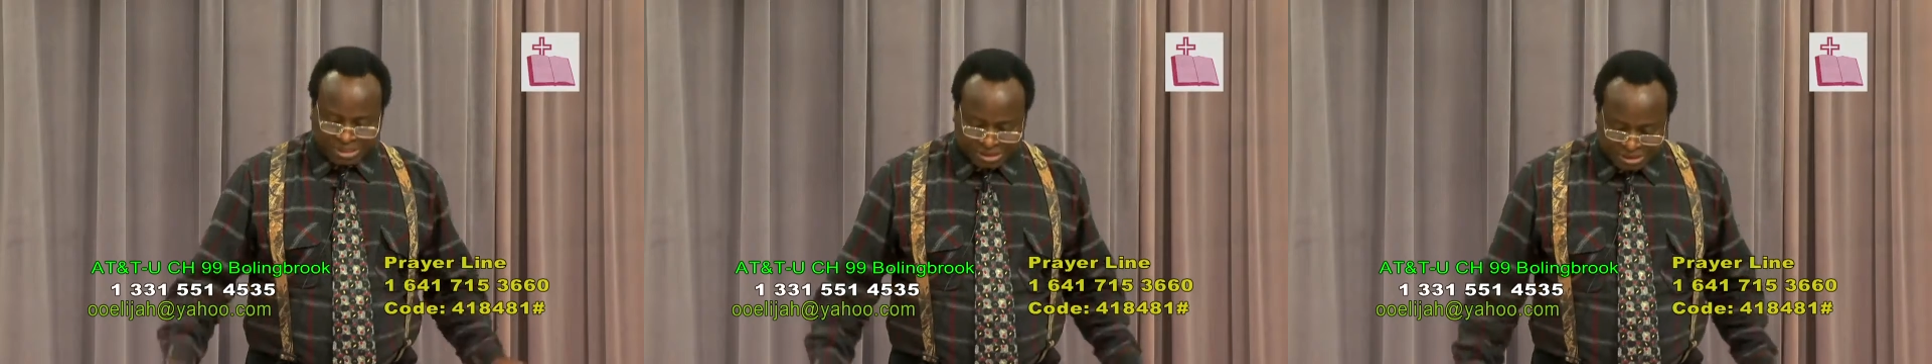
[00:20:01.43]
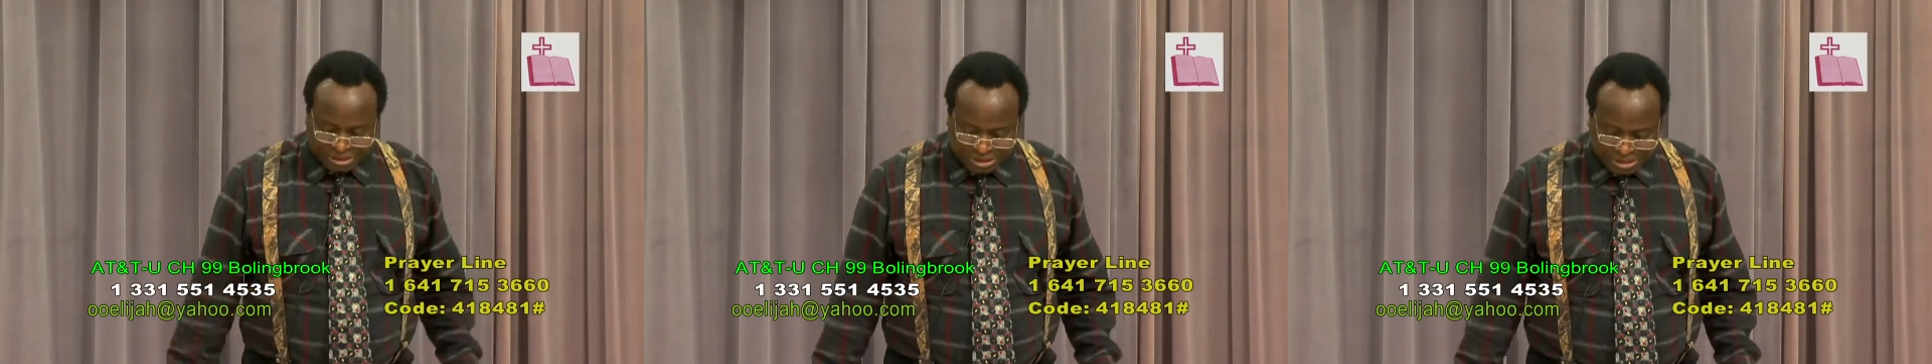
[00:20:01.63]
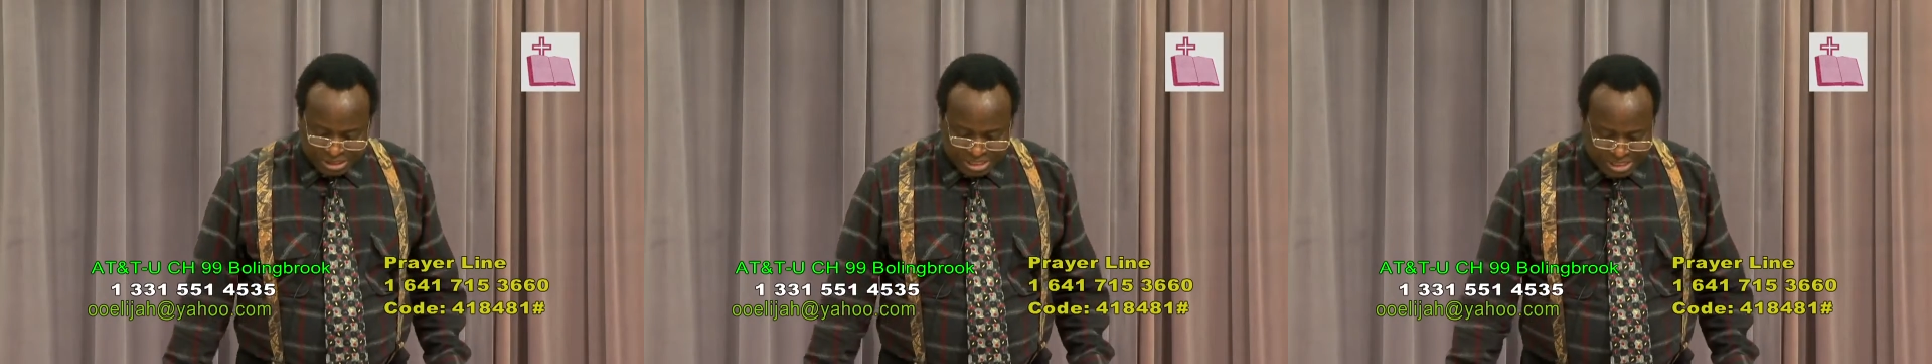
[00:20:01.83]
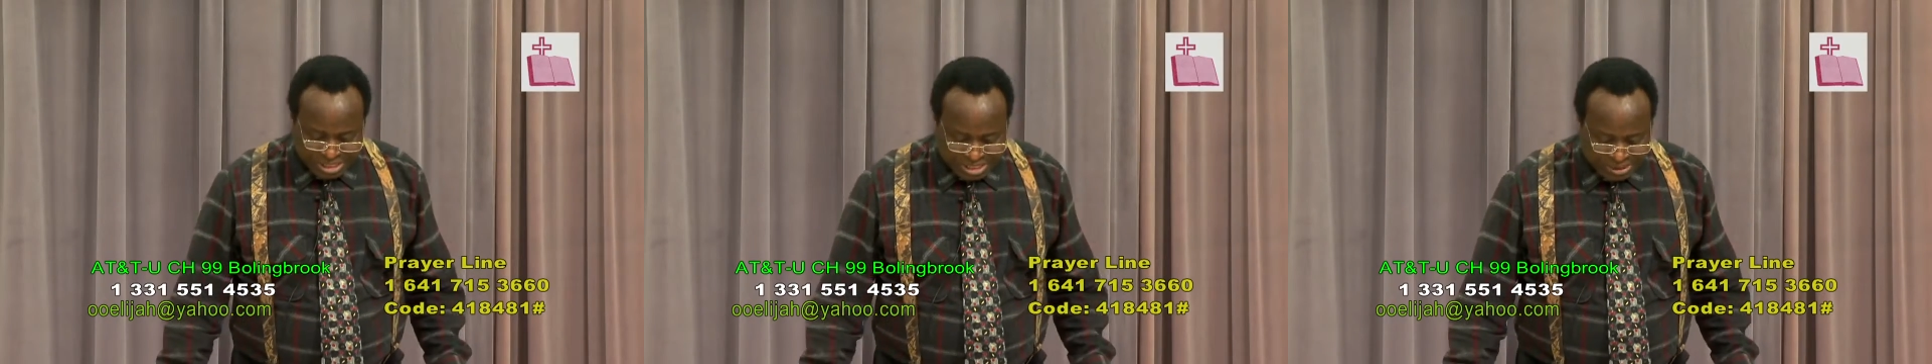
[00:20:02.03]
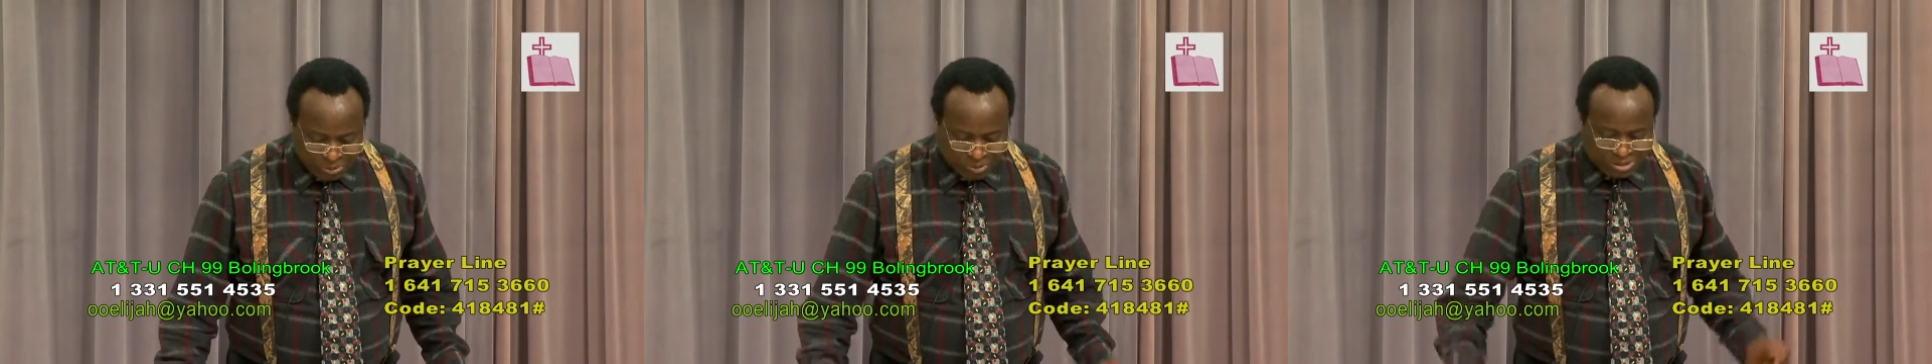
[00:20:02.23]

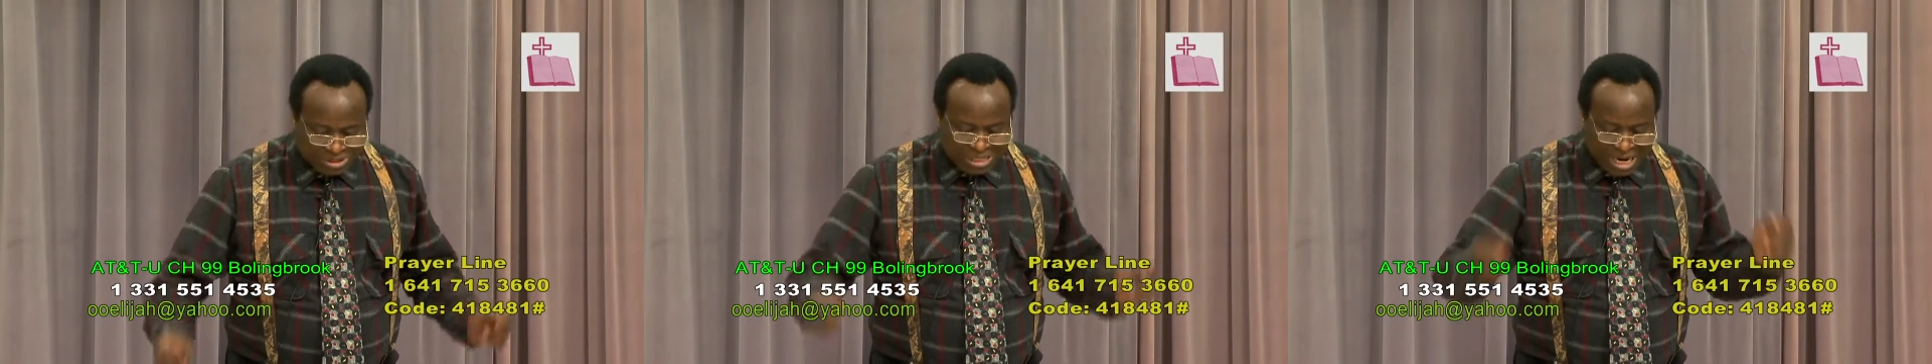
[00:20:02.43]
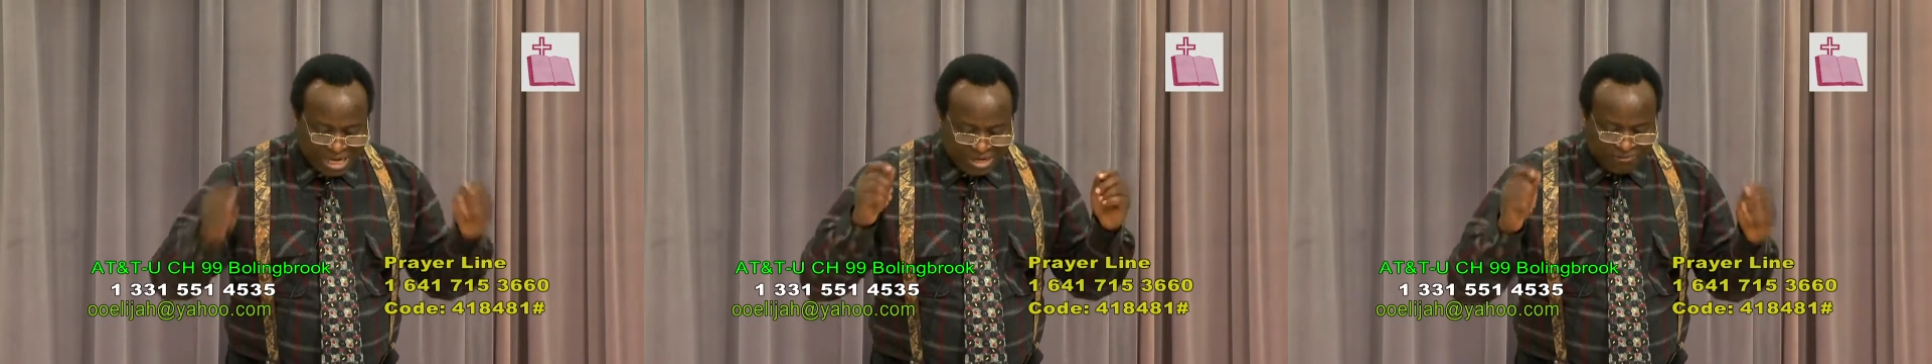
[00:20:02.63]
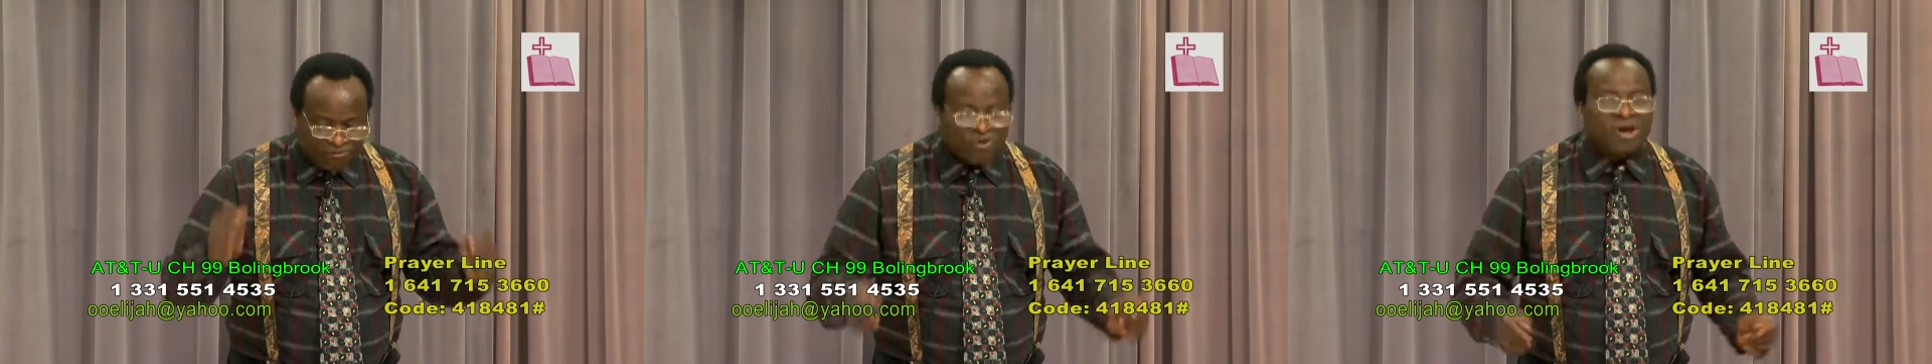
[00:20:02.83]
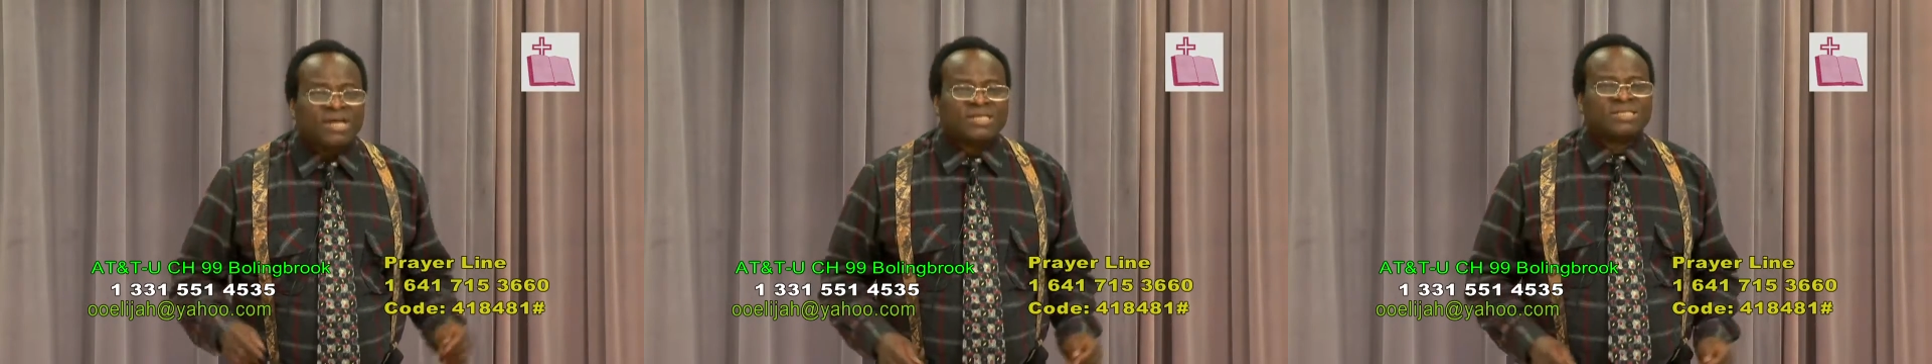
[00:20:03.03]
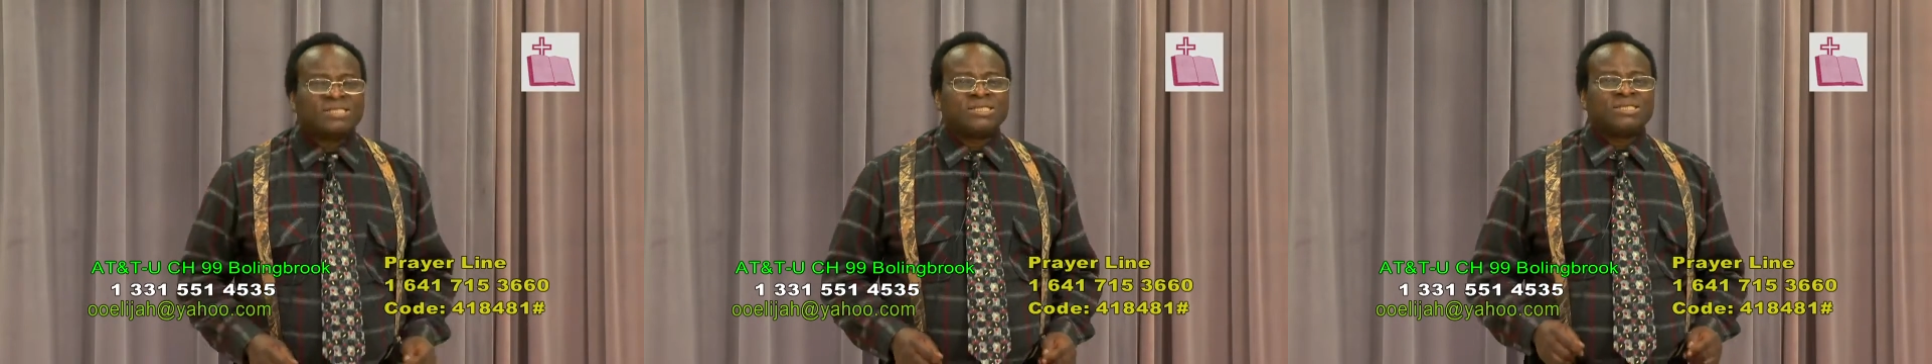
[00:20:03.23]
He was hearing the
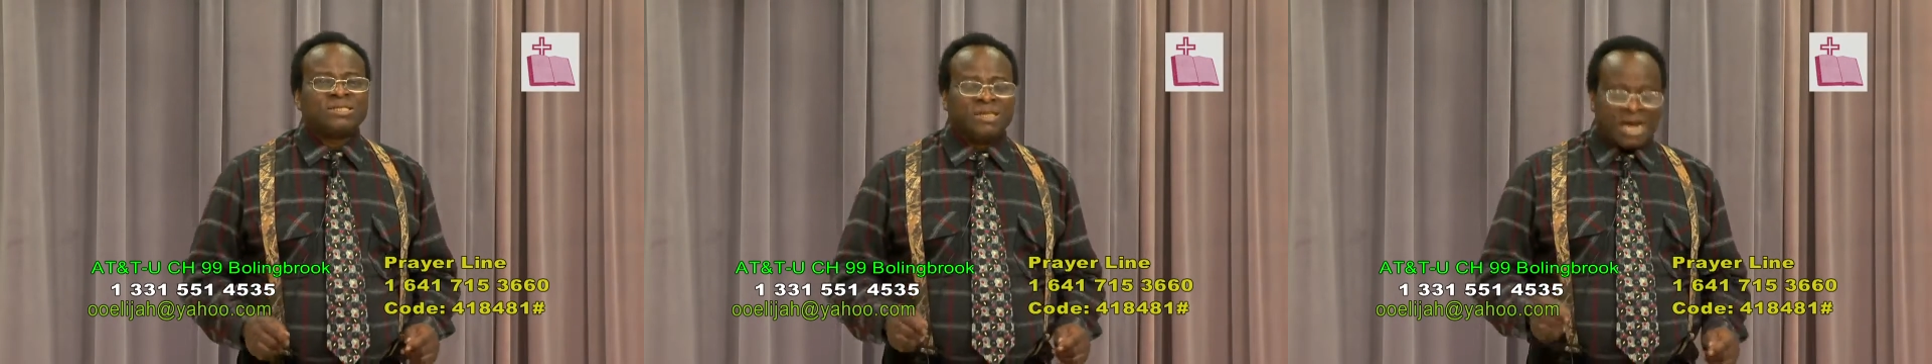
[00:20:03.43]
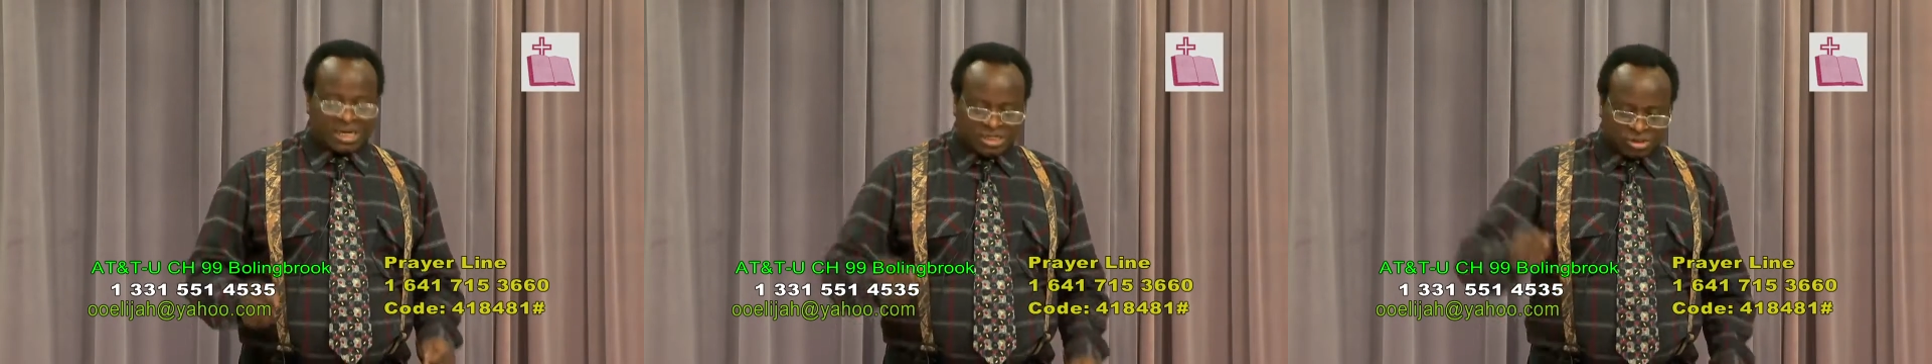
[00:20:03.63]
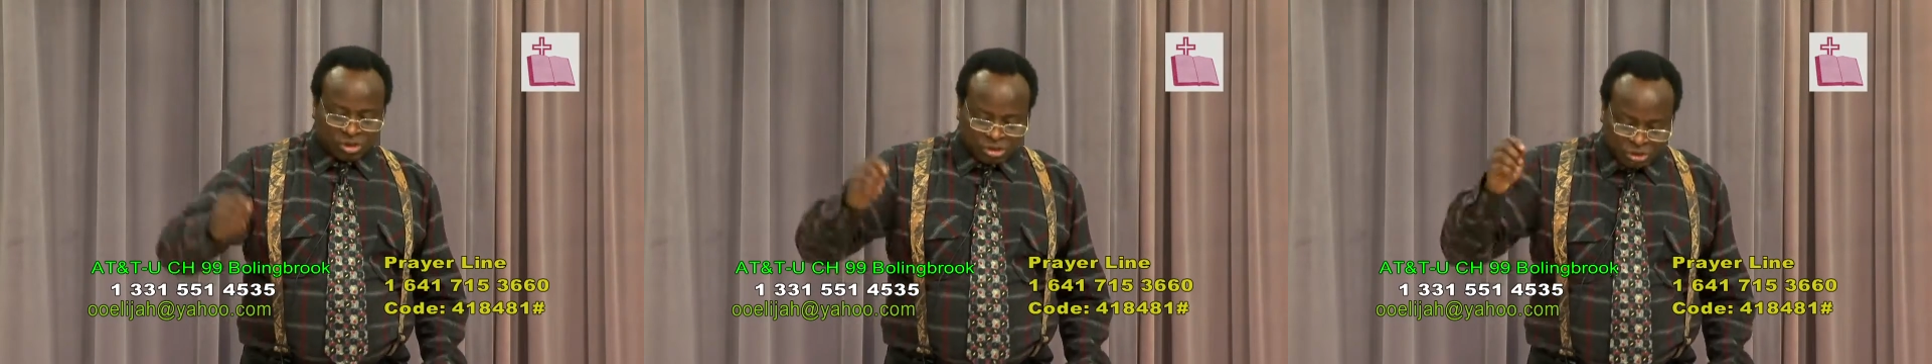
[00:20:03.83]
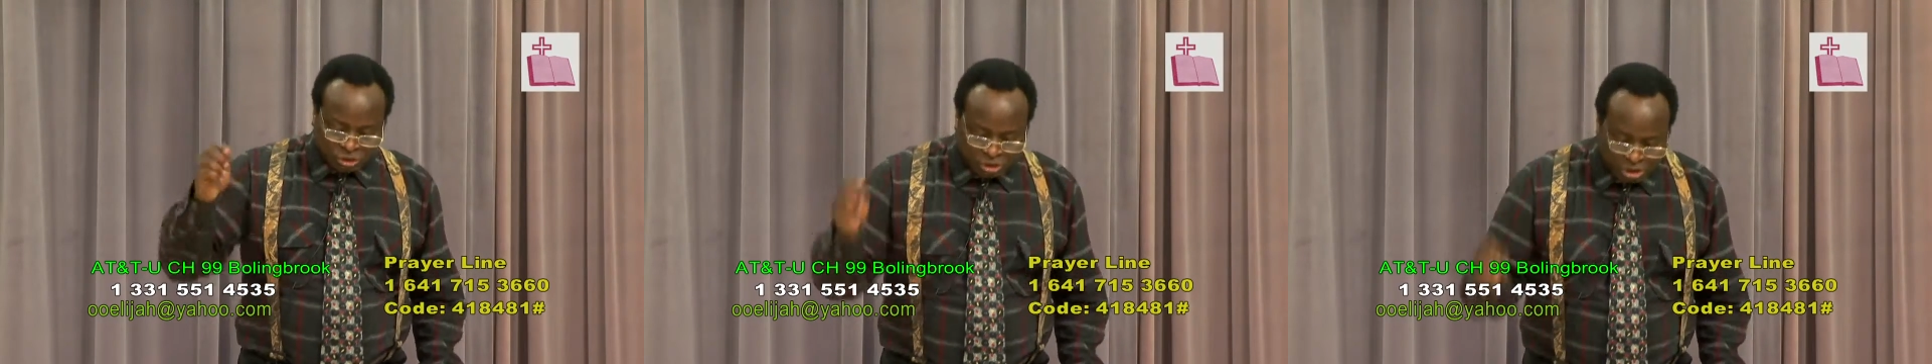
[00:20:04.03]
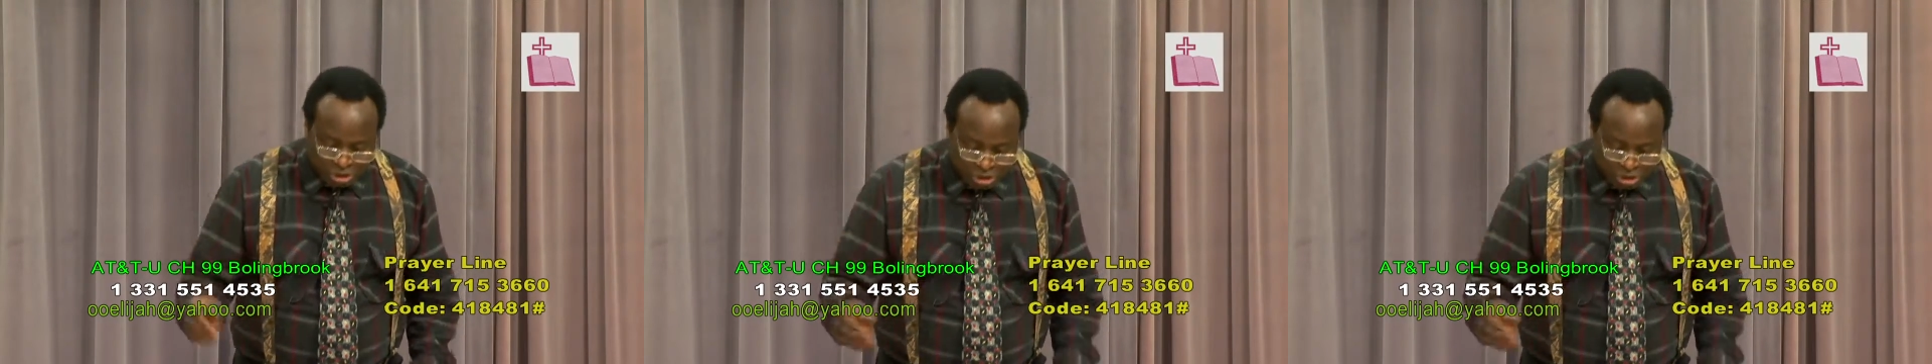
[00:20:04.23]
voice, and Jesus